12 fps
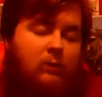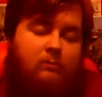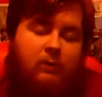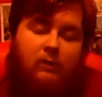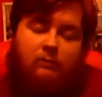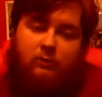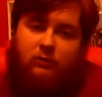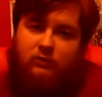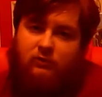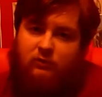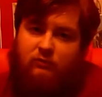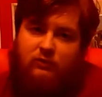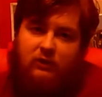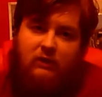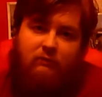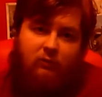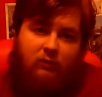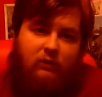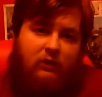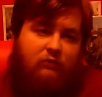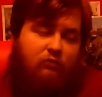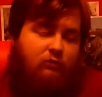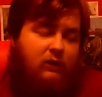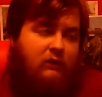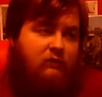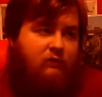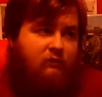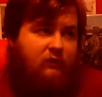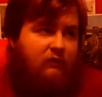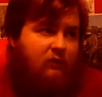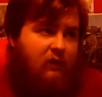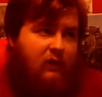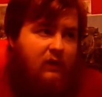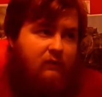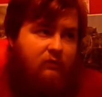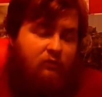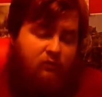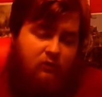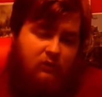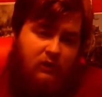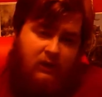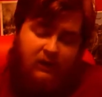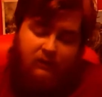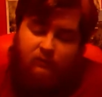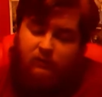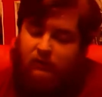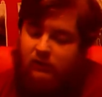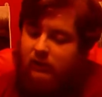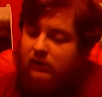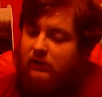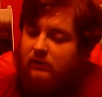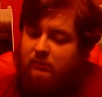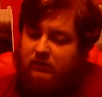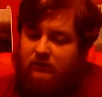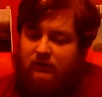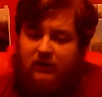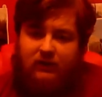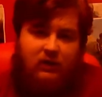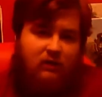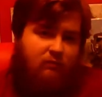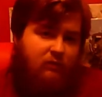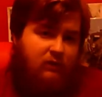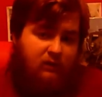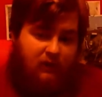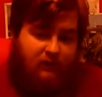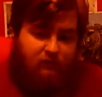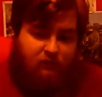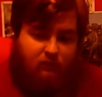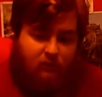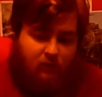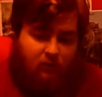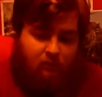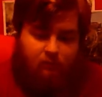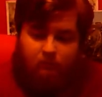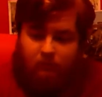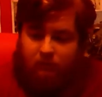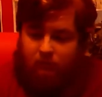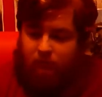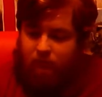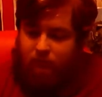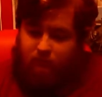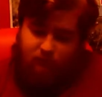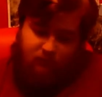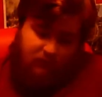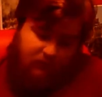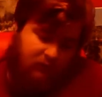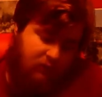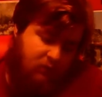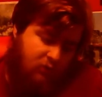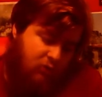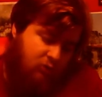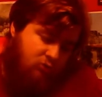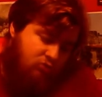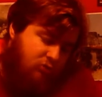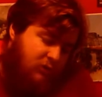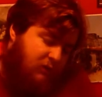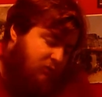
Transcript: But because obviously I haven't got enough straights and things like that to the layout, means that I can't run line 2 a lot, because obviously the track